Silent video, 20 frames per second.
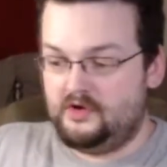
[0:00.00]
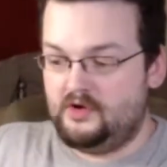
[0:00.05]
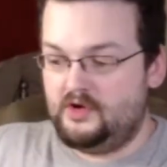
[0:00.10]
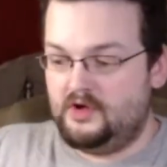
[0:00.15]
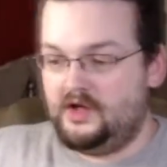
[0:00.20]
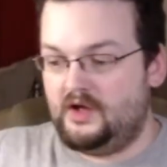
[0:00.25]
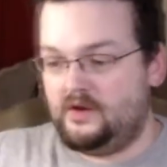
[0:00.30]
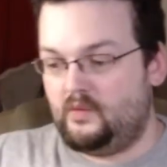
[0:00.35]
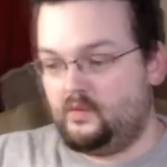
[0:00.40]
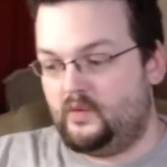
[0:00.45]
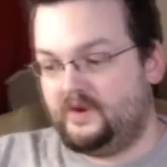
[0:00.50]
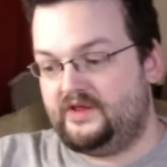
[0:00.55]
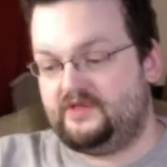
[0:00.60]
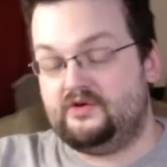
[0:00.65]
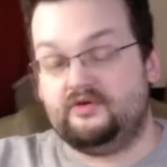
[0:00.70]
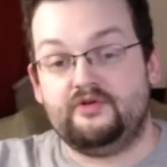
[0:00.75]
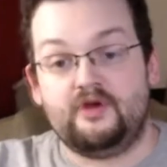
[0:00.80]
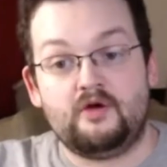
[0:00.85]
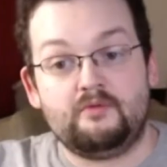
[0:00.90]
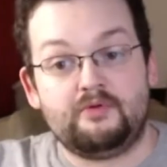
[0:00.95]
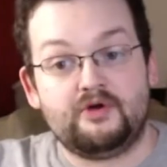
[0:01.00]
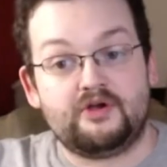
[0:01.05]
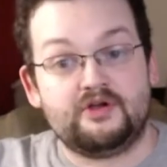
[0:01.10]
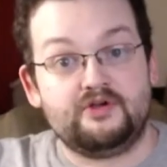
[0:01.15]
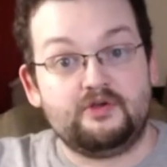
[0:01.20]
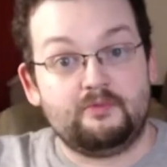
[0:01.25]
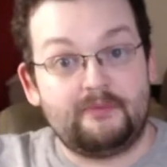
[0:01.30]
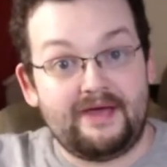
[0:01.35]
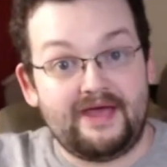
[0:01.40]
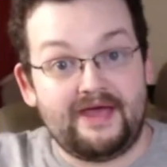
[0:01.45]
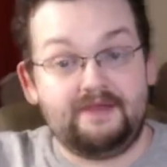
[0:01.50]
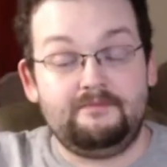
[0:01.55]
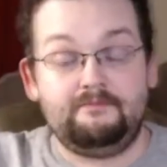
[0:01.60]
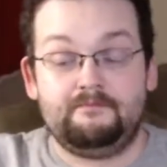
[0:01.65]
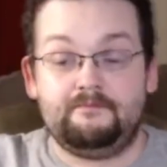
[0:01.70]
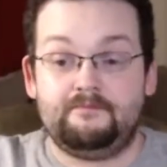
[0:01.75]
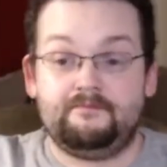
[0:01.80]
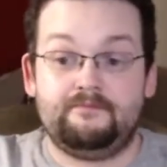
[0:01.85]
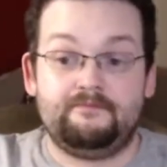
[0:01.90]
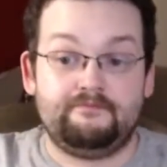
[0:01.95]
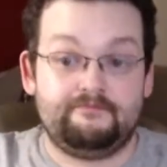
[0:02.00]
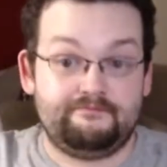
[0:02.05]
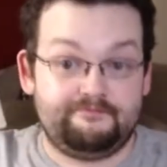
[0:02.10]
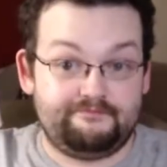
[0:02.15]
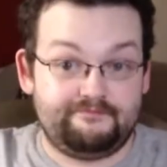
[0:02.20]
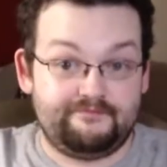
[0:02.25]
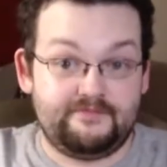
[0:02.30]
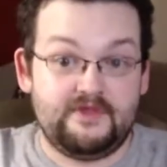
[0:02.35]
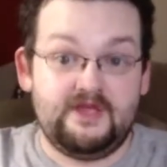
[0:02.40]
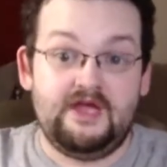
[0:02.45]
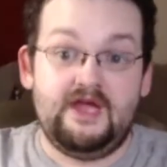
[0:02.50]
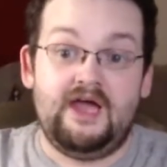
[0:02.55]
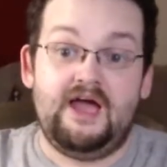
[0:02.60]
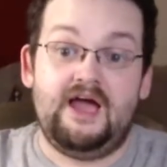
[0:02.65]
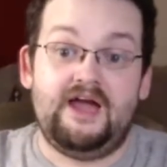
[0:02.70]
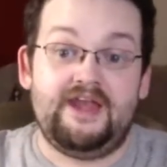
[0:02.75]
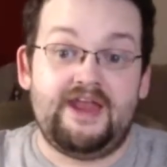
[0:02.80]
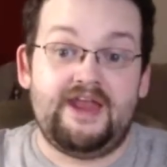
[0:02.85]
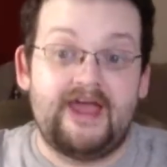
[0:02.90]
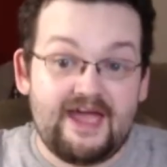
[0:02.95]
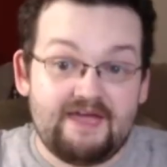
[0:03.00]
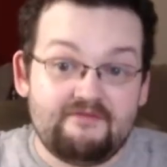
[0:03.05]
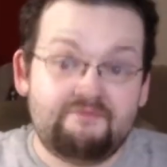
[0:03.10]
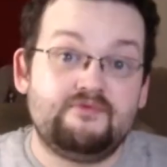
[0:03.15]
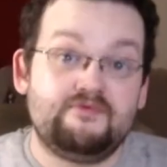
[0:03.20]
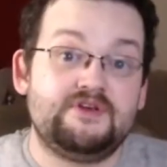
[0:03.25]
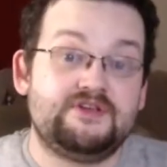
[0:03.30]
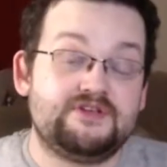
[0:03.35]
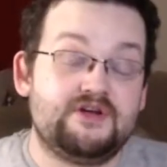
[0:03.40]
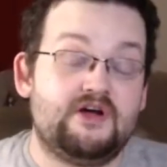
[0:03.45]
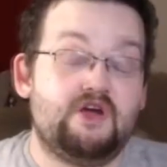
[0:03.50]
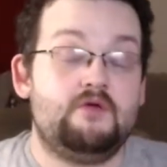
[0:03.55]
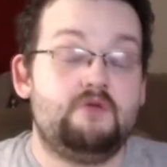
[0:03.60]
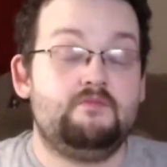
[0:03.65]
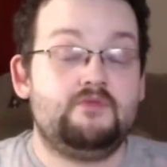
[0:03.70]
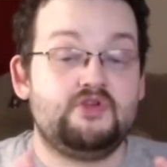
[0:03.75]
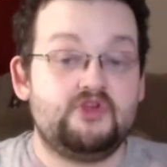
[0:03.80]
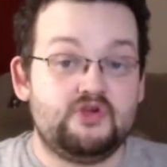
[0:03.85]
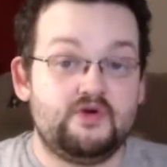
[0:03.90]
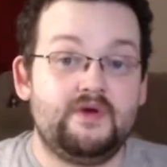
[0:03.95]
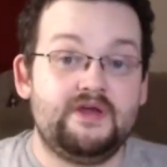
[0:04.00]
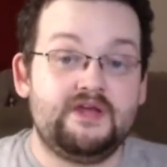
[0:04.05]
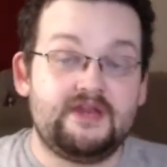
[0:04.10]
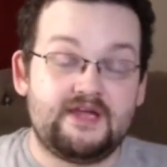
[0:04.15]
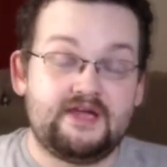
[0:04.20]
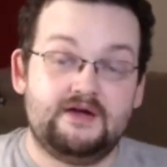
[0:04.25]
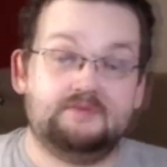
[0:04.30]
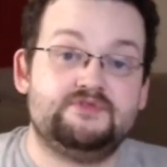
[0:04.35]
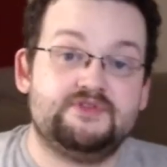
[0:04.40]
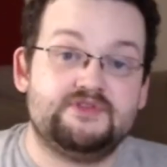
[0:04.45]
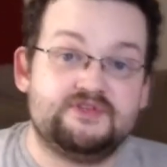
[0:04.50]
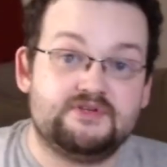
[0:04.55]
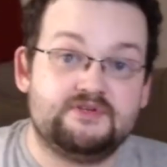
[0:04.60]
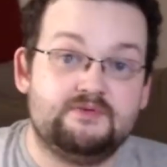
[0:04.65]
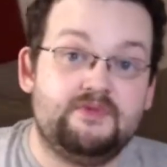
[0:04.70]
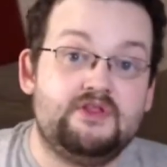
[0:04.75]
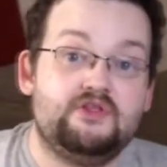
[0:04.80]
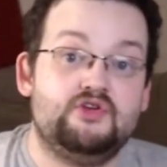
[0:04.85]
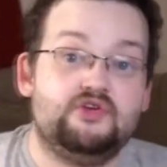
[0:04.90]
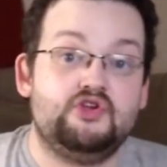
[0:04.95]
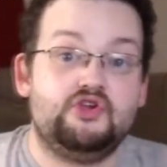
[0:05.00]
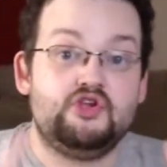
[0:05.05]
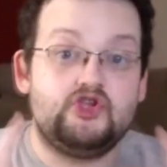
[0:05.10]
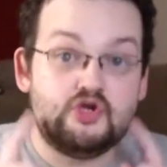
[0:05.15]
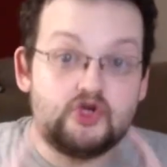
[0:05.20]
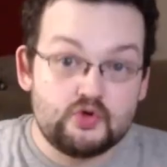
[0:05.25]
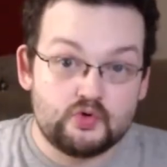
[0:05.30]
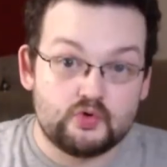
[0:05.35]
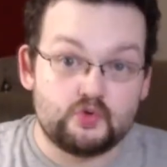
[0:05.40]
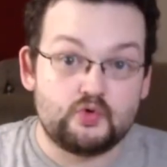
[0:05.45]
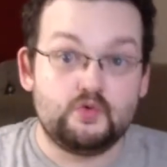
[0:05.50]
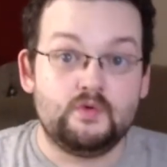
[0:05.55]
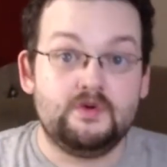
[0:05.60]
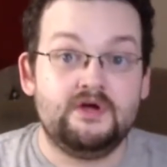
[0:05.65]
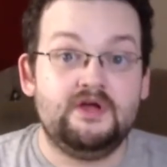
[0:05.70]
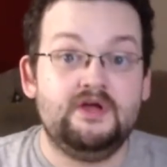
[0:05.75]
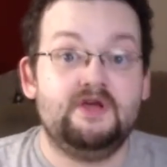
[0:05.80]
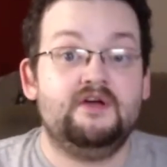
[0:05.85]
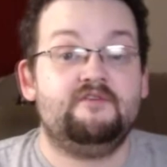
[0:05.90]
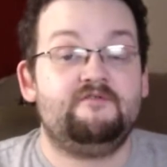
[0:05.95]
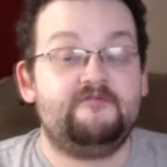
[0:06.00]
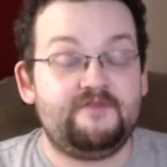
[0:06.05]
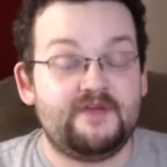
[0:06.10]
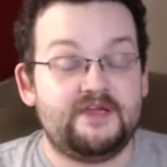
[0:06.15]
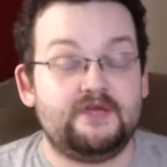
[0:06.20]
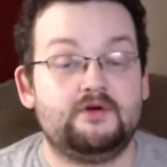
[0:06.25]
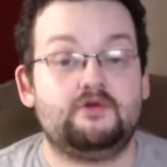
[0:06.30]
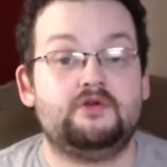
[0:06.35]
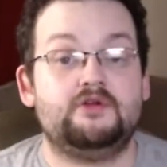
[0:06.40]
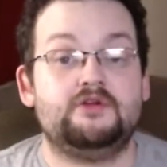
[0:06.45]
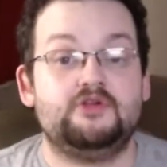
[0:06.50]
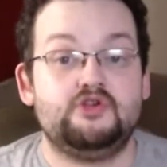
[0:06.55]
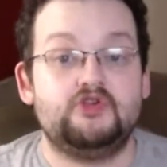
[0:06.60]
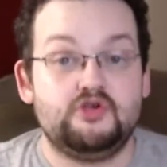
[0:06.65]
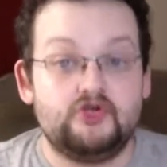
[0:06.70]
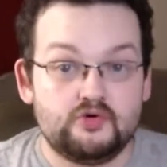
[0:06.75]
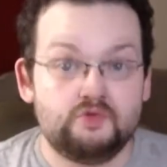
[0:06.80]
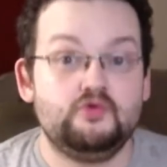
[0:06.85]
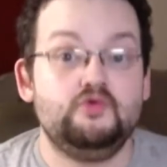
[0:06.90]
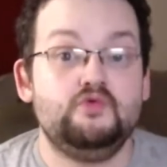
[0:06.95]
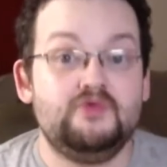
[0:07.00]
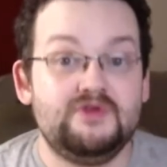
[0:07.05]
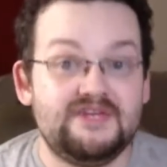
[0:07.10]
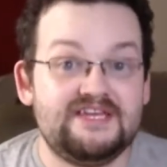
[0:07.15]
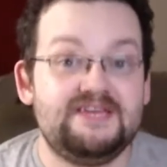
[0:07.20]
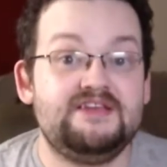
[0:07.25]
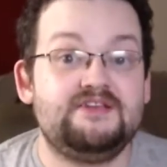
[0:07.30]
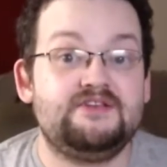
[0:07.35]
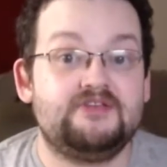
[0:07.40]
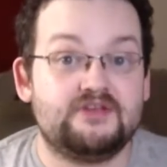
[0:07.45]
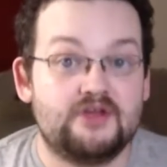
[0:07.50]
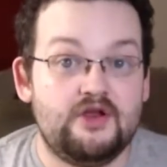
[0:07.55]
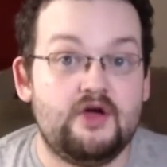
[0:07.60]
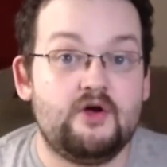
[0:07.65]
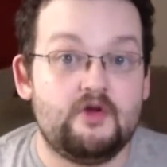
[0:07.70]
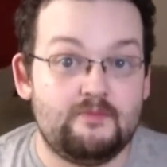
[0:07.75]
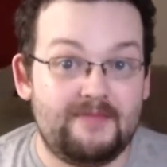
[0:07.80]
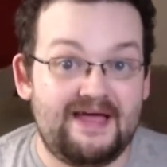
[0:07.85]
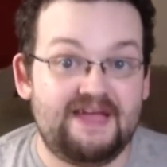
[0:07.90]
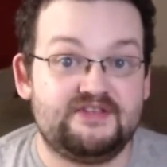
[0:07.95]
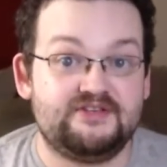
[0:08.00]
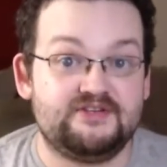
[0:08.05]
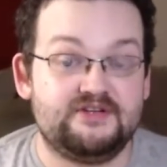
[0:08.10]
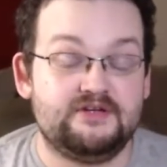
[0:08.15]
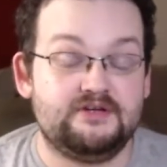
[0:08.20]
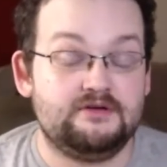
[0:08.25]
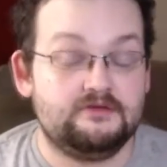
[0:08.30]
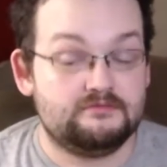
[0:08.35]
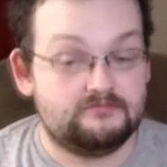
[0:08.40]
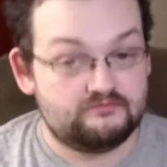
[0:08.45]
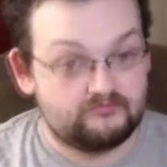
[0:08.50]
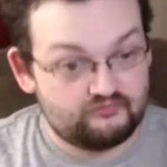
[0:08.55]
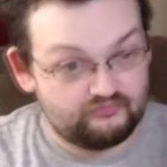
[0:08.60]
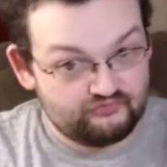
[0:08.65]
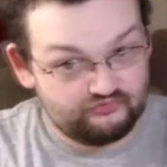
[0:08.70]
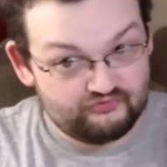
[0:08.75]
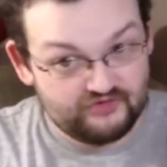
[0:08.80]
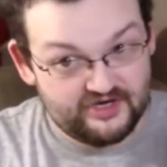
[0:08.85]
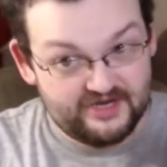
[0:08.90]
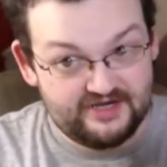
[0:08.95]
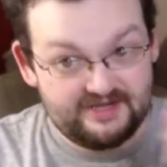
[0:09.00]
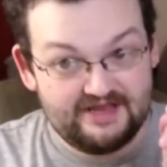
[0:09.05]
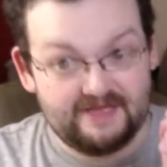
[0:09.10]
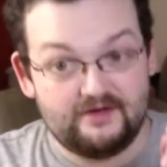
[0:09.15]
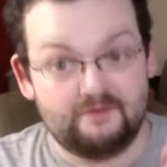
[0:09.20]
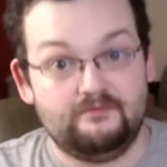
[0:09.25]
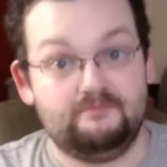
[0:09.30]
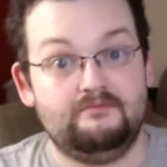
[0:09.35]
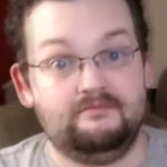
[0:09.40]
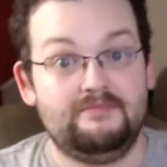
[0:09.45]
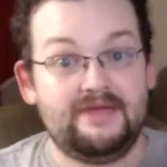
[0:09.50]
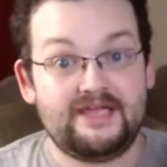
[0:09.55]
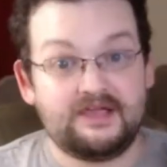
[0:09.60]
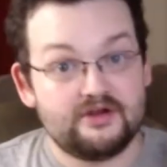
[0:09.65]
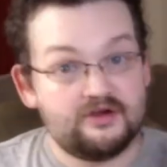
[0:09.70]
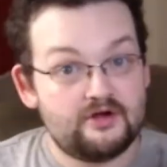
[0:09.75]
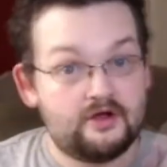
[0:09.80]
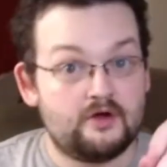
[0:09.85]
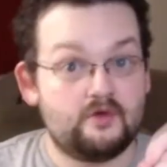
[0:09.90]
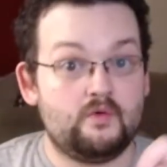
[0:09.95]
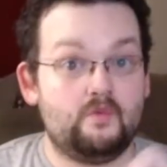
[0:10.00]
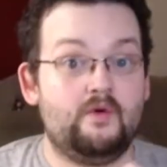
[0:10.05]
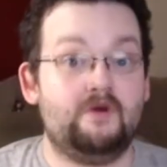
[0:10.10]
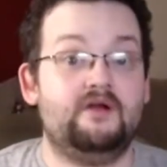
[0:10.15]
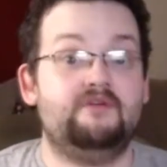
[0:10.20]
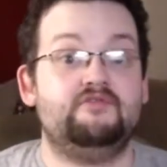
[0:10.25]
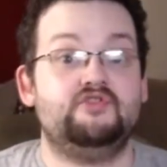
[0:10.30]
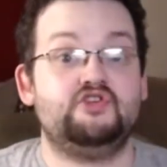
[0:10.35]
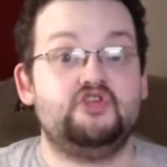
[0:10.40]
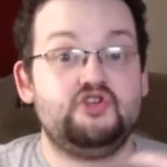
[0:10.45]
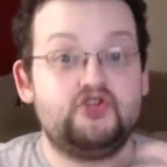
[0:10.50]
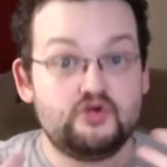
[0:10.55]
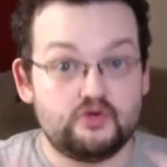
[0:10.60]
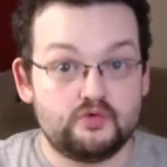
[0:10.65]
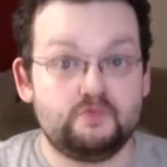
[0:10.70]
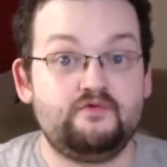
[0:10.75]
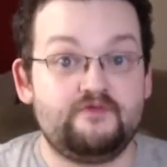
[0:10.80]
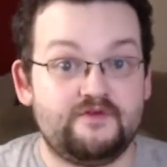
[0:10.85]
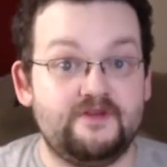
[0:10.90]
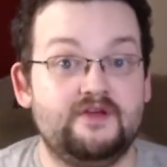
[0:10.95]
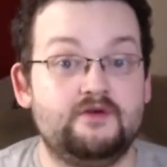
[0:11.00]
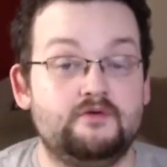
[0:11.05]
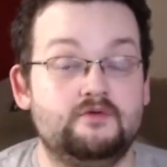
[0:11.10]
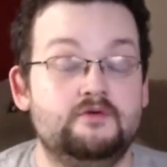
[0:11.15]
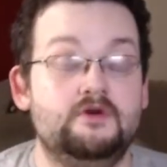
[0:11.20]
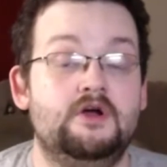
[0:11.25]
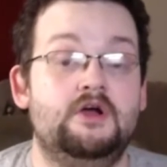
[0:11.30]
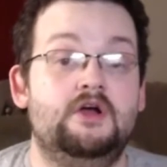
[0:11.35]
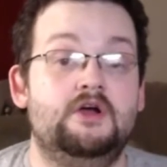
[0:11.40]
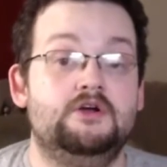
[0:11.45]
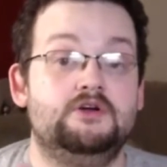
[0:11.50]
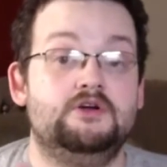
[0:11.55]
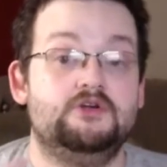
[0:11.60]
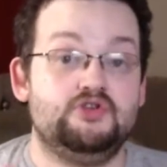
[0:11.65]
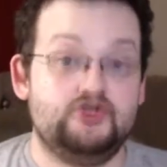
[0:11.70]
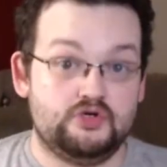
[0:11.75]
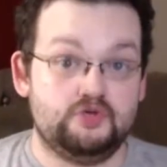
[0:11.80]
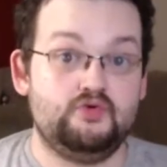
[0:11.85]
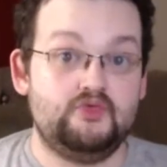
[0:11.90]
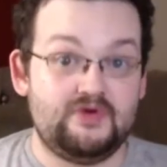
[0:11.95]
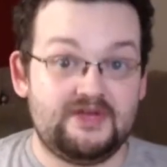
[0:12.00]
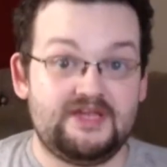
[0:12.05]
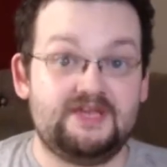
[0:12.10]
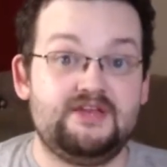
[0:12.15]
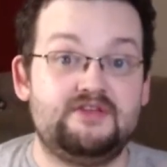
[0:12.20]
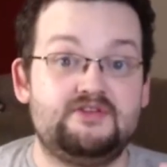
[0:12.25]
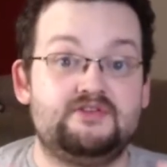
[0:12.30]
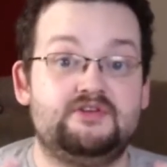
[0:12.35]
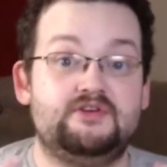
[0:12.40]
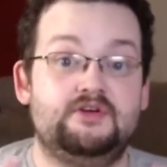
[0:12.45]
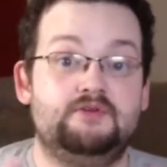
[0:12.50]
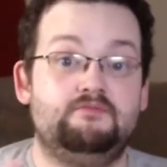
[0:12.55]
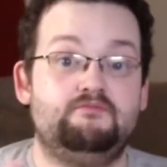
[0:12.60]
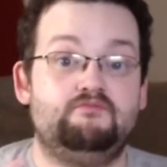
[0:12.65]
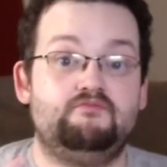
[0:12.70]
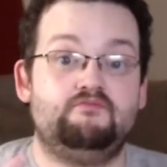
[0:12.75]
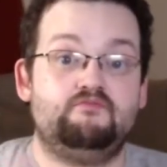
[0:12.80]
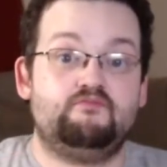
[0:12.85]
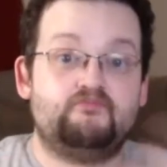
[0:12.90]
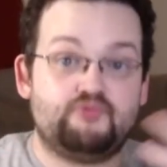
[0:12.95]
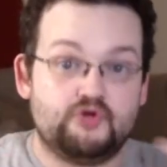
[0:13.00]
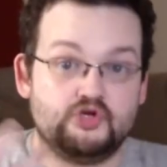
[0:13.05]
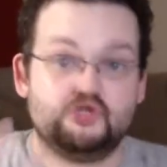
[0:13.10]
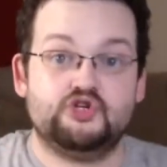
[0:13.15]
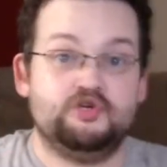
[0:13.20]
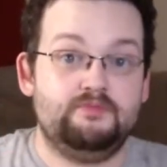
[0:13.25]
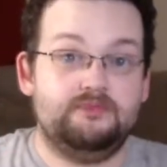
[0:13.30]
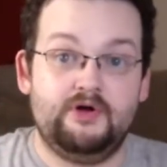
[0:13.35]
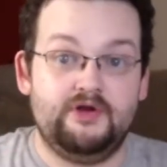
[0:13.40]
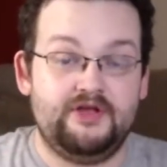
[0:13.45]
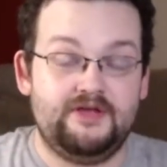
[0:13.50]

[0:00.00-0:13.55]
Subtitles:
with your notebook and your pen. And every time you encounter something that you feel you need to know better, write it down. Make a note wherever you feel you need to brush up on it.